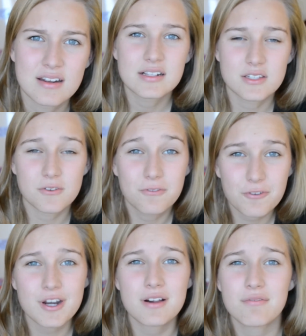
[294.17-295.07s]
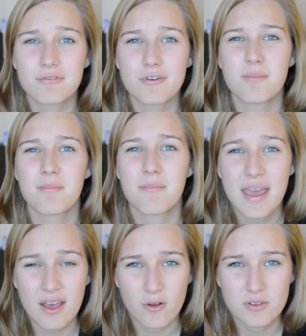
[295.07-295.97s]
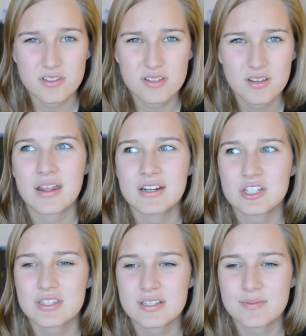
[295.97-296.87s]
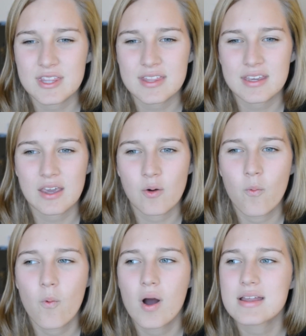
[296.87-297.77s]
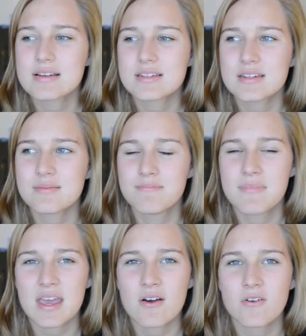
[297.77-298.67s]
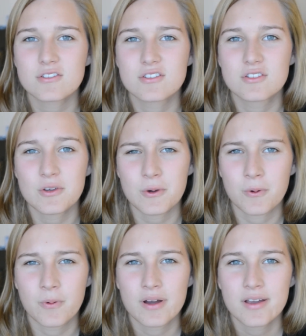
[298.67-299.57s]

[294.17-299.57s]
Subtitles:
It's a freedom from males. It just gets me thinking, what did males do